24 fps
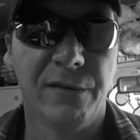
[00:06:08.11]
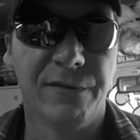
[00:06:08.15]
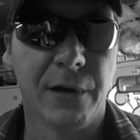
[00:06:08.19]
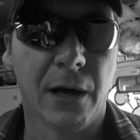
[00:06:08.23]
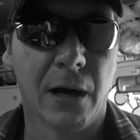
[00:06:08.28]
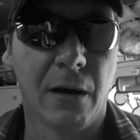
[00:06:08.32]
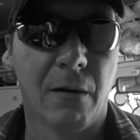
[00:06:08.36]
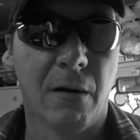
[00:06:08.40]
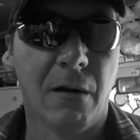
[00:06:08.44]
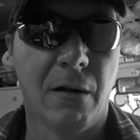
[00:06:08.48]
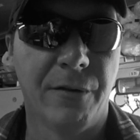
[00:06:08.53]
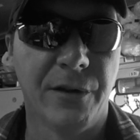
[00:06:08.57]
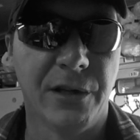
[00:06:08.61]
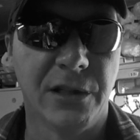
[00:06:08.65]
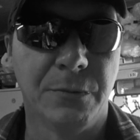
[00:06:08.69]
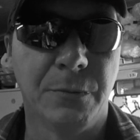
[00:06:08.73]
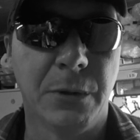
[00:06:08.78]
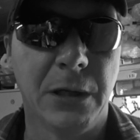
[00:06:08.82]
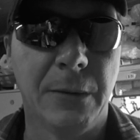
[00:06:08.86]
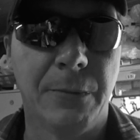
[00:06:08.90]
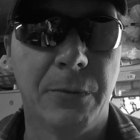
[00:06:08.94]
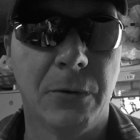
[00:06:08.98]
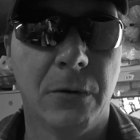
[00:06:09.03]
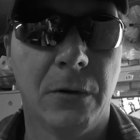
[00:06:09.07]
all these
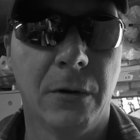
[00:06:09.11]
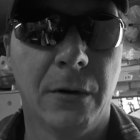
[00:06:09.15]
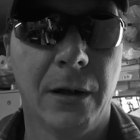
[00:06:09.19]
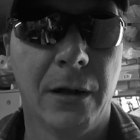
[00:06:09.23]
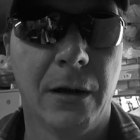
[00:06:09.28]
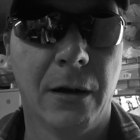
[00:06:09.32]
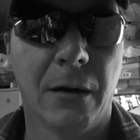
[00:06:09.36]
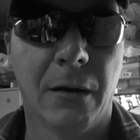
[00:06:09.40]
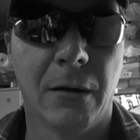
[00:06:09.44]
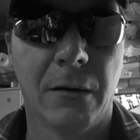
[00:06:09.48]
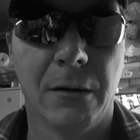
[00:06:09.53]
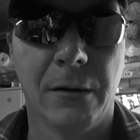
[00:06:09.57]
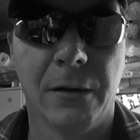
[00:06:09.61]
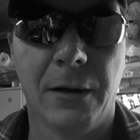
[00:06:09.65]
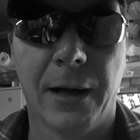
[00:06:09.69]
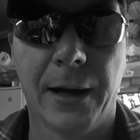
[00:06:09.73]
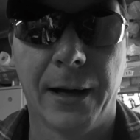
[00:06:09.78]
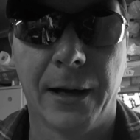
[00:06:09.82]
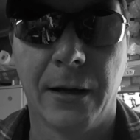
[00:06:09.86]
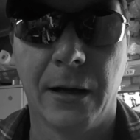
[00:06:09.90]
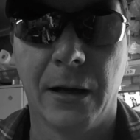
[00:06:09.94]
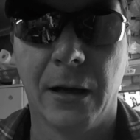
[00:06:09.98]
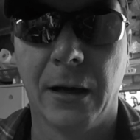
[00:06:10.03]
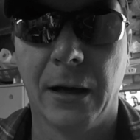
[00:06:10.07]
people that are
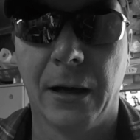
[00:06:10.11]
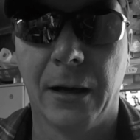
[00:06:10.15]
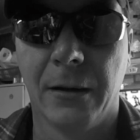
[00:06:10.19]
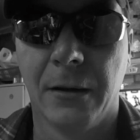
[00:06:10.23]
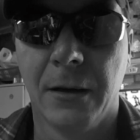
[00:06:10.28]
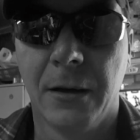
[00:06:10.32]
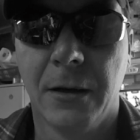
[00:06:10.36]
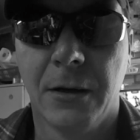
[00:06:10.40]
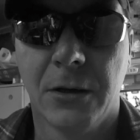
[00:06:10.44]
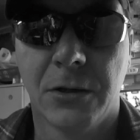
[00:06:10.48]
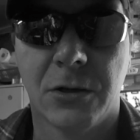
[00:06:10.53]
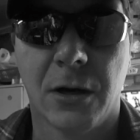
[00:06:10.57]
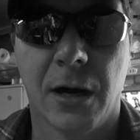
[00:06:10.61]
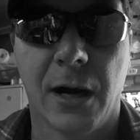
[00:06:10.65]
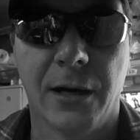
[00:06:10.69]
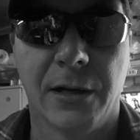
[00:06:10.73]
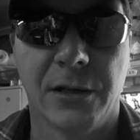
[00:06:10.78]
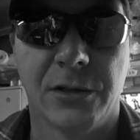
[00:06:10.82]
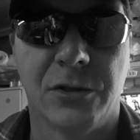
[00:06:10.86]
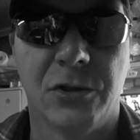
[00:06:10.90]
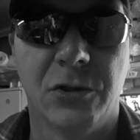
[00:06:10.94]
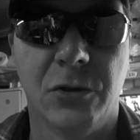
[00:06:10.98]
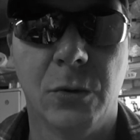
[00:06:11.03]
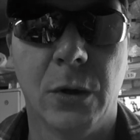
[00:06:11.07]
like trying to
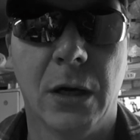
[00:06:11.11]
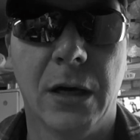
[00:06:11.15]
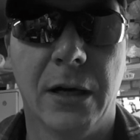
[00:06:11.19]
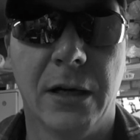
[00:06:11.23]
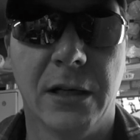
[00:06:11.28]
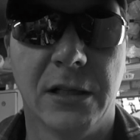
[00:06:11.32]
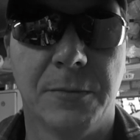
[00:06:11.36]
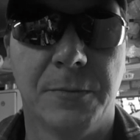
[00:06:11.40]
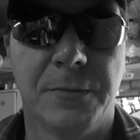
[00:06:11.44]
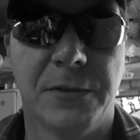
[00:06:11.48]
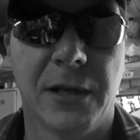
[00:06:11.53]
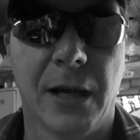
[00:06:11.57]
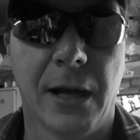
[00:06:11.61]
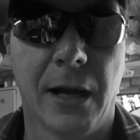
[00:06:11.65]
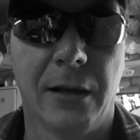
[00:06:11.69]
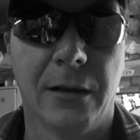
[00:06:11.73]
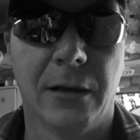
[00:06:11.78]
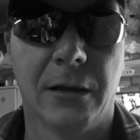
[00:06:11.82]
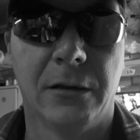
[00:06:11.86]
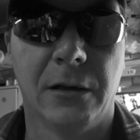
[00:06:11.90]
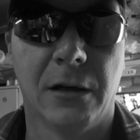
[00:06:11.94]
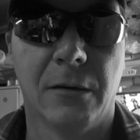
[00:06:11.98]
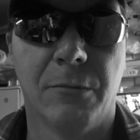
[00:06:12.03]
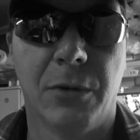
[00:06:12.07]
sue us, saying
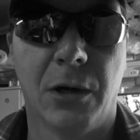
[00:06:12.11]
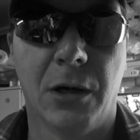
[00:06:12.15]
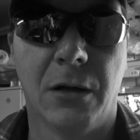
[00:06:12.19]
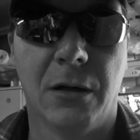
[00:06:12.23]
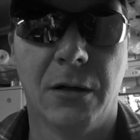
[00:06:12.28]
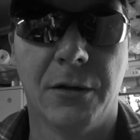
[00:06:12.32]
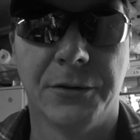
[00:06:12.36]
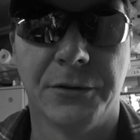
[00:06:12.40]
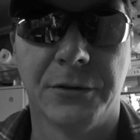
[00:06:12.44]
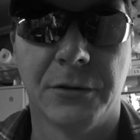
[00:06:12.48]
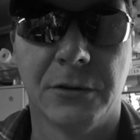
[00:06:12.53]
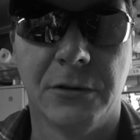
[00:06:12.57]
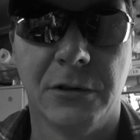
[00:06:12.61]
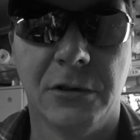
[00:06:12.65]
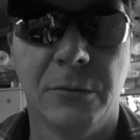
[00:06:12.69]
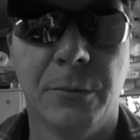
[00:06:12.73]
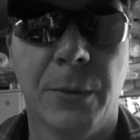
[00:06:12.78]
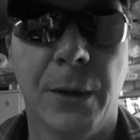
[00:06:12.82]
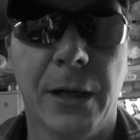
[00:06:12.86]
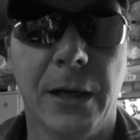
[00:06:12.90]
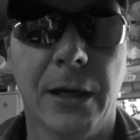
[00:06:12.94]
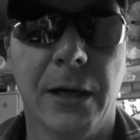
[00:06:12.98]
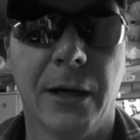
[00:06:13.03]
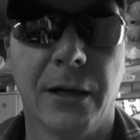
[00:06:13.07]
that their balls are too
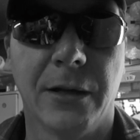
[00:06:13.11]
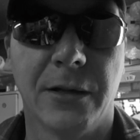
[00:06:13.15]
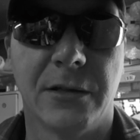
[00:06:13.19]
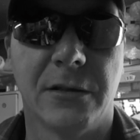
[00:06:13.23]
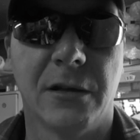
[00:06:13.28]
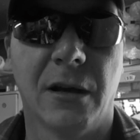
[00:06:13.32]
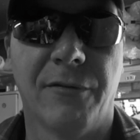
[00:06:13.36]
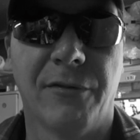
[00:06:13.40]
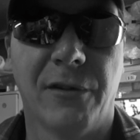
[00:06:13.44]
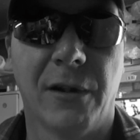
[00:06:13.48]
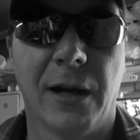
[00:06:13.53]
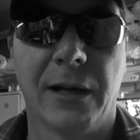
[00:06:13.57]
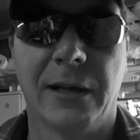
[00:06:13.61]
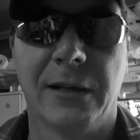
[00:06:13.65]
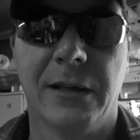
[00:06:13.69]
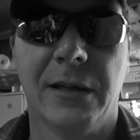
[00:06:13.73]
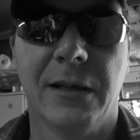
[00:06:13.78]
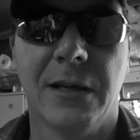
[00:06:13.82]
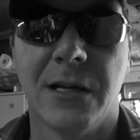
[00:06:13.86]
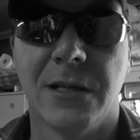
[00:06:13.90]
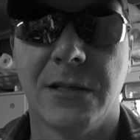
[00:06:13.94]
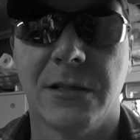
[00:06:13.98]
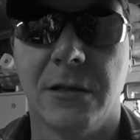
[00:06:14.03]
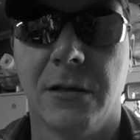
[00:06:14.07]
big and stuff like
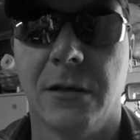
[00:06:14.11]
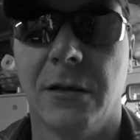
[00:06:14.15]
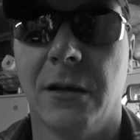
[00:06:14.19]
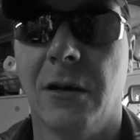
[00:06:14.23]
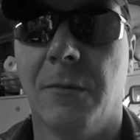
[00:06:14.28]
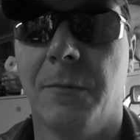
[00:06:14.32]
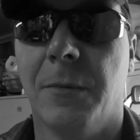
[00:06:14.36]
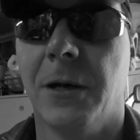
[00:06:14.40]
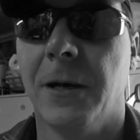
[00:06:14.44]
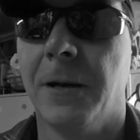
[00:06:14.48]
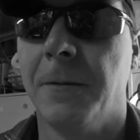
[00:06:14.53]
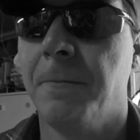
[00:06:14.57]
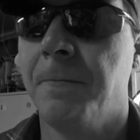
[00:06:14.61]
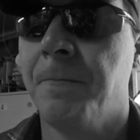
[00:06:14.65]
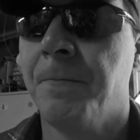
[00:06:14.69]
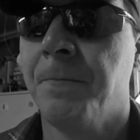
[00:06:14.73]
this, you know. But